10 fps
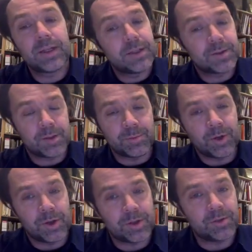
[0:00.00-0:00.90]
is
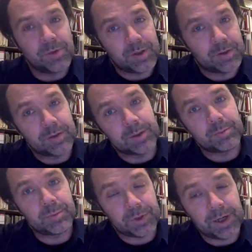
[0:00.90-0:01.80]
composite rather
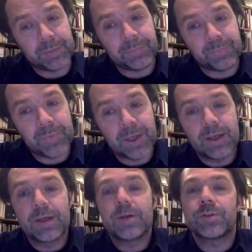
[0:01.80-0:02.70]
than prime.
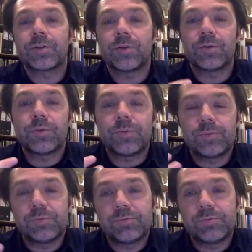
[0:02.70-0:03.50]
So